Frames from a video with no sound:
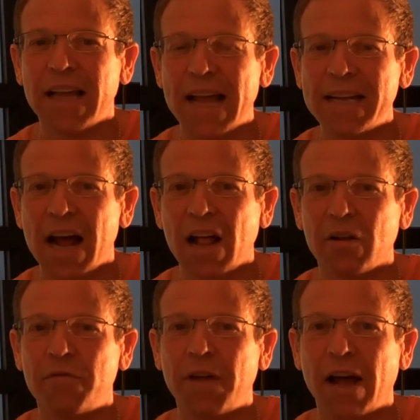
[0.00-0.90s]

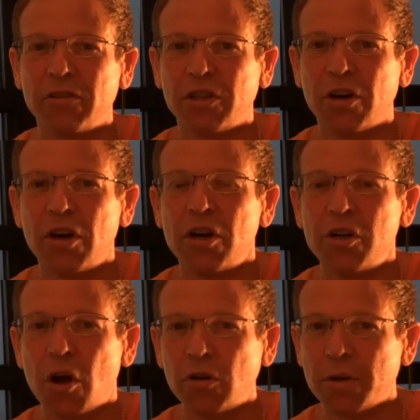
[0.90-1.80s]
$10 voucher.
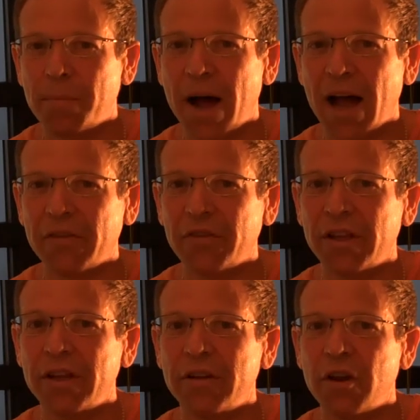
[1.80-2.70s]
No deposit,